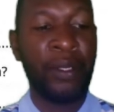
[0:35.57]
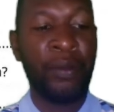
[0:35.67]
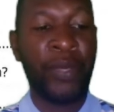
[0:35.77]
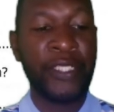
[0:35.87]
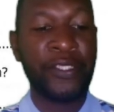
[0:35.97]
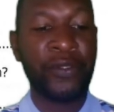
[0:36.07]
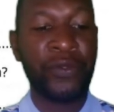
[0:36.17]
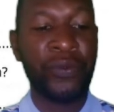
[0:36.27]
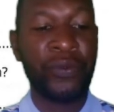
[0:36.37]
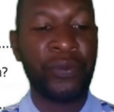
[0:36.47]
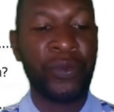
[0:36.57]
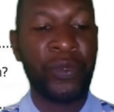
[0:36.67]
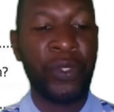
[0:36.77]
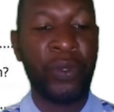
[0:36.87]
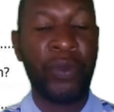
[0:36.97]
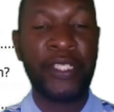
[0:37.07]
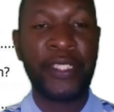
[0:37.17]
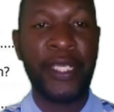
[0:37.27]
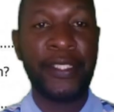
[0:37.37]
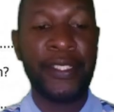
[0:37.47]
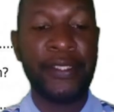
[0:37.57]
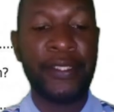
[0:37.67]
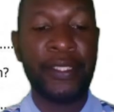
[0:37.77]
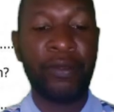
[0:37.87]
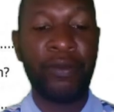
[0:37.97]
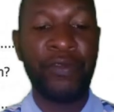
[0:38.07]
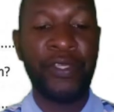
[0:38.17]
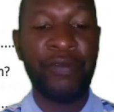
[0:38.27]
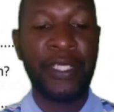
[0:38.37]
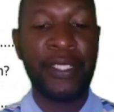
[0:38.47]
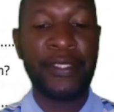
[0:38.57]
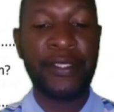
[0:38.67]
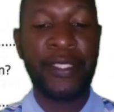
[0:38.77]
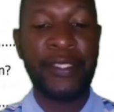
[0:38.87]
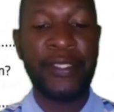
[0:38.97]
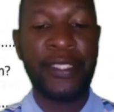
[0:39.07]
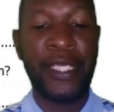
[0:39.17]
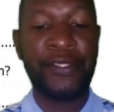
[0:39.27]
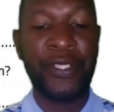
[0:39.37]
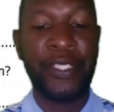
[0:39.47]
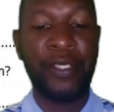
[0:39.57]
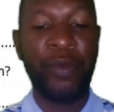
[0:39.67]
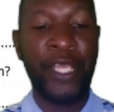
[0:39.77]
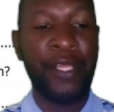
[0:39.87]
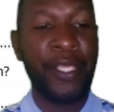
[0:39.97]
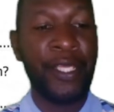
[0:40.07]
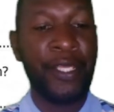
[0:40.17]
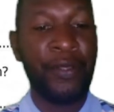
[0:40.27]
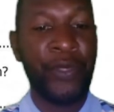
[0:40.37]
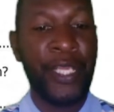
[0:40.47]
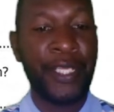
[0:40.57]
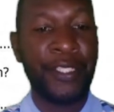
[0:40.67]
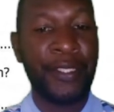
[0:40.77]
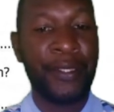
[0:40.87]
Part 2. What characteristic of living things is illustrated by the reaction?